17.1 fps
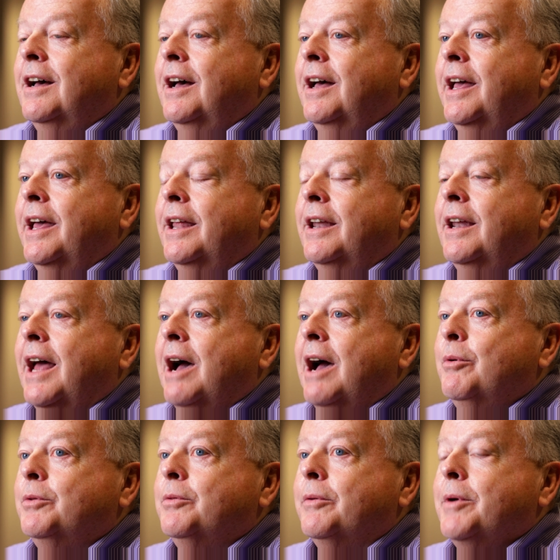and I
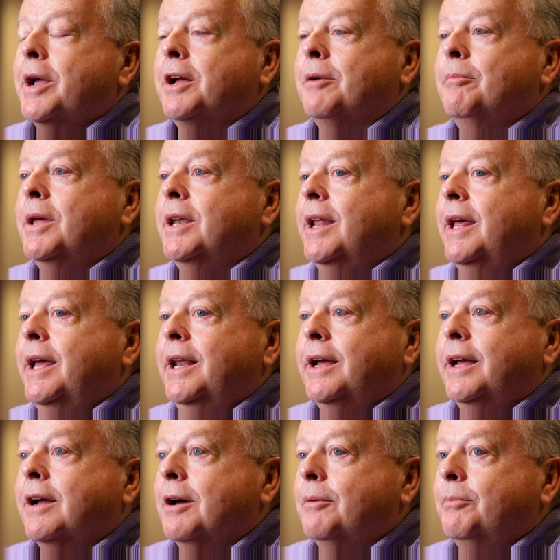would recommend
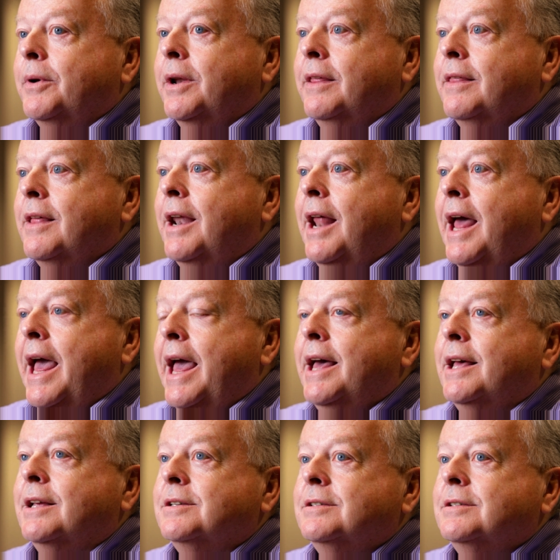any company that
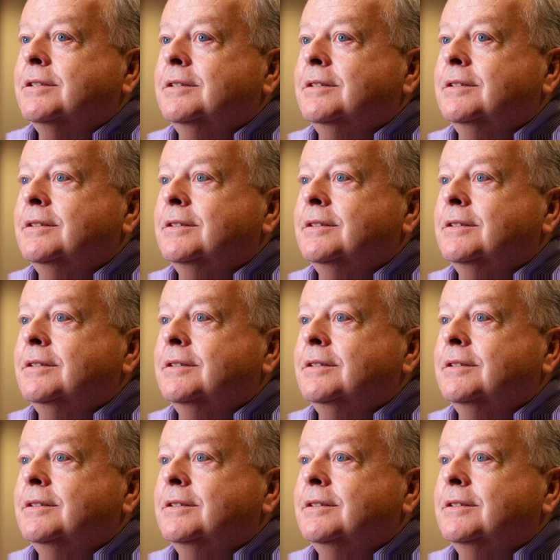has